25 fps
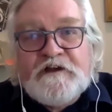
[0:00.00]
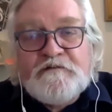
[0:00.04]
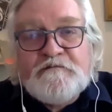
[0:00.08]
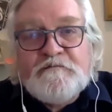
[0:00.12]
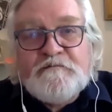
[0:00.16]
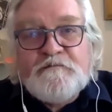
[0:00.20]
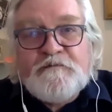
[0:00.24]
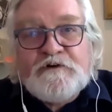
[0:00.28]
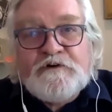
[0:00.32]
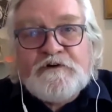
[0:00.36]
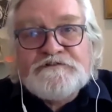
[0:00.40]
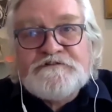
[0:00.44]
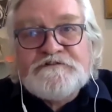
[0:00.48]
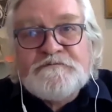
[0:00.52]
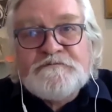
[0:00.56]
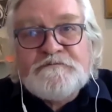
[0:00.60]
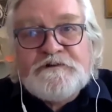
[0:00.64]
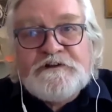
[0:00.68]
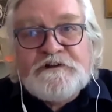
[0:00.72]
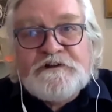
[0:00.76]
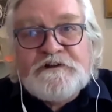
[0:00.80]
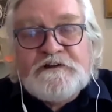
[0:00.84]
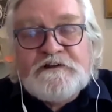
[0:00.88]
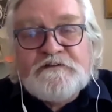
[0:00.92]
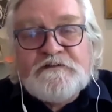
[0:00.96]
and
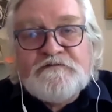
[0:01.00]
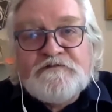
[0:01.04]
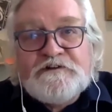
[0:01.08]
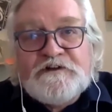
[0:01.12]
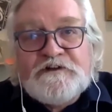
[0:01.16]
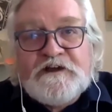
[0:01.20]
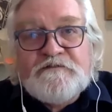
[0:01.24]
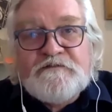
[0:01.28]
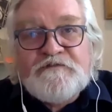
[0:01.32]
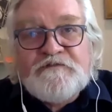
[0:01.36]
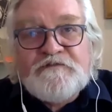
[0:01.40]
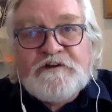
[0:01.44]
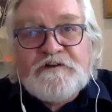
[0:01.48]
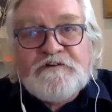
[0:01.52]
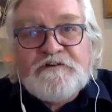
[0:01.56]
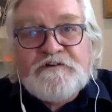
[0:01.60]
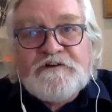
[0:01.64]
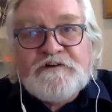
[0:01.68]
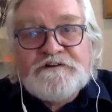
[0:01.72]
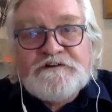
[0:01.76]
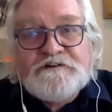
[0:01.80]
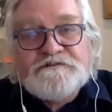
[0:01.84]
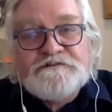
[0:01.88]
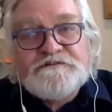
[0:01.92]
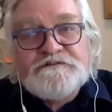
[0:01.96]
possibly even have
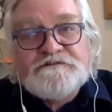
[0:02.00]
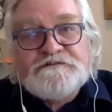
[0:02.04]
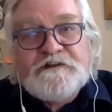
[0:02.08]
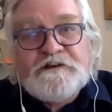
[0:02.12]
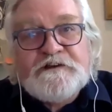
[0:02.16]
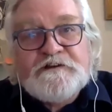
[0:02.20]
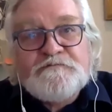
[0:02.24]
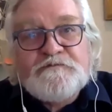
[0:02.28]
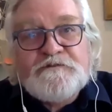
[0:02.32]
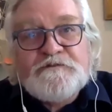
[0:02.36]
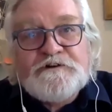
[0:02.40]
increases that